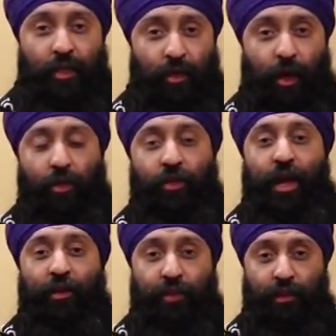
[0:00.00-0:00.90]
You know, you're
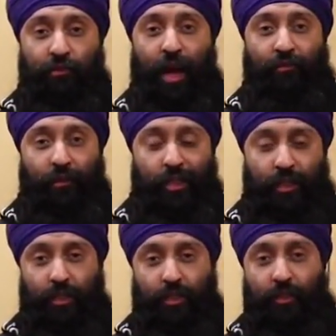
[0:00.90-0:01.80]
there for the right
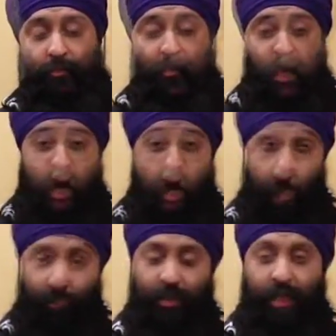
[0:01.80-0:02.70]
reasons.
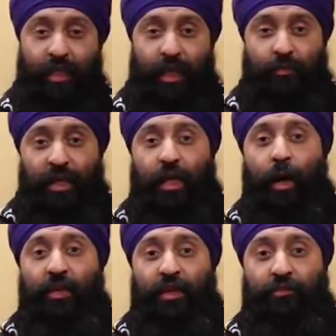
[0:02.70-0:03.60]
Obviously, there's been a
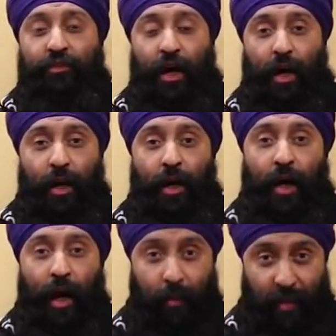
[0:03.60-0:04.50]
couple of
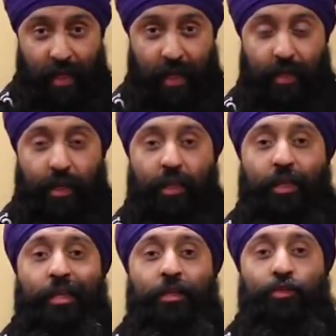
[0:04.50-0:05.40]
Mele and Nagar
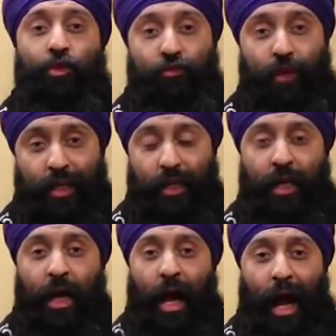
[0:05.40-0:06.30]
Kirtans
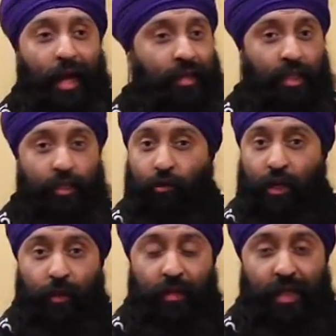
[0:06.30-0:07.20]
already, and there's
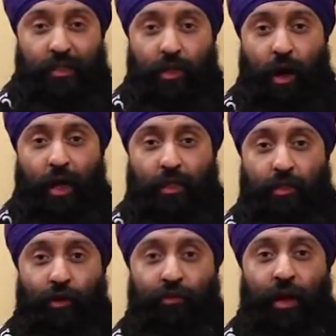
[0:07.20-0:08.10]
already been signs
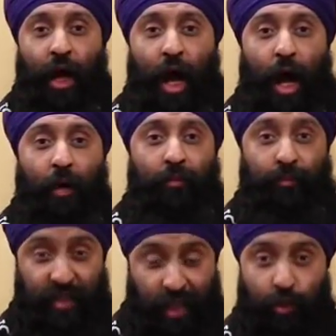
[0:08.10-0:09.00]
of
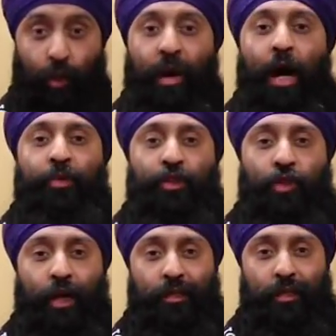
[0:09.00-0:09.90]
potential
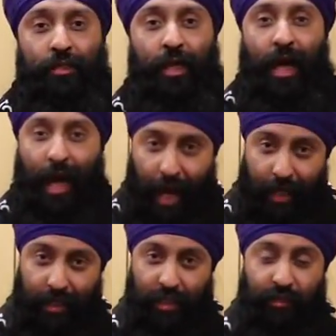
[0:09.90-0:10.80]
perpetrators
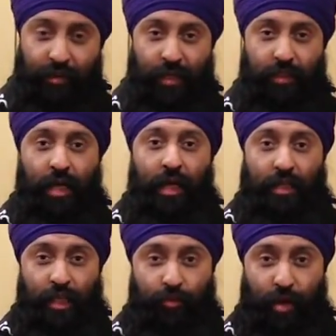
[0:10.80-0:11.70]
at these events,
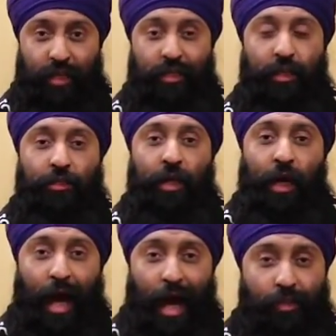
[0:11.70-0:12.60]
these predators.
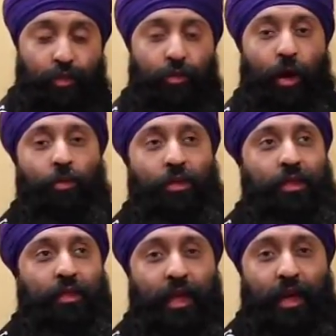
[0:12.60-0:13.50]
As you know,
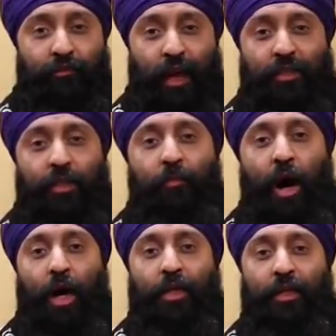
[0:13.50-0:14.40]
the events are
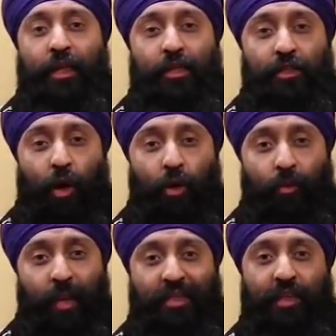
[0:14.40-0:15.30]
marketed so
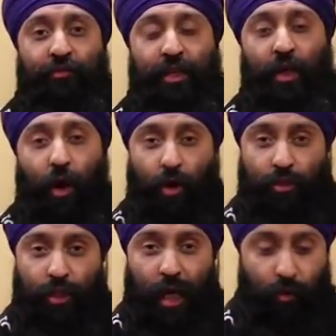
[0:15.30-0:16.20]
massively
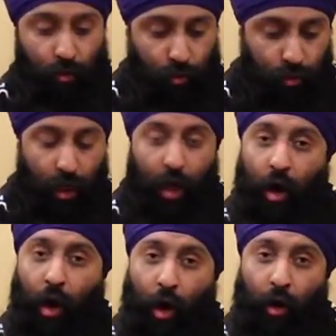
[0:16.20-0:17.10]
on channels,
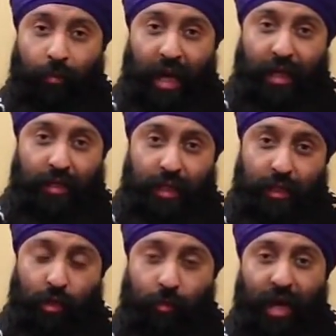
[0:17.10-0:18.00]
on
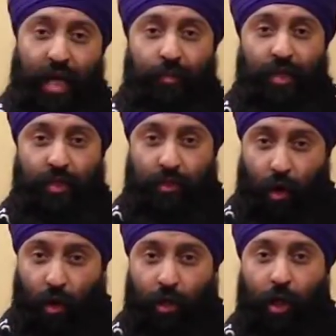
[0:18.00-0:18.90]
magazines, on papers,
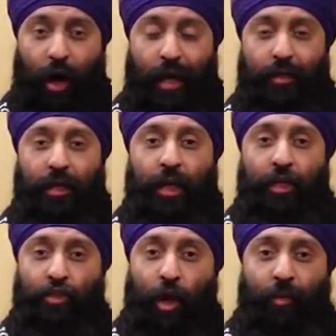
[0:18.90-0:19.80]
online,
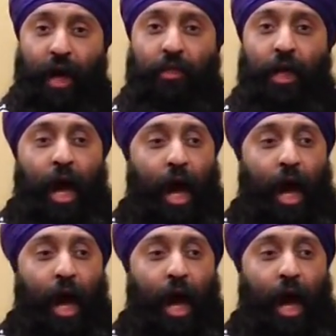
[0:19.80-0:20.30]
so much.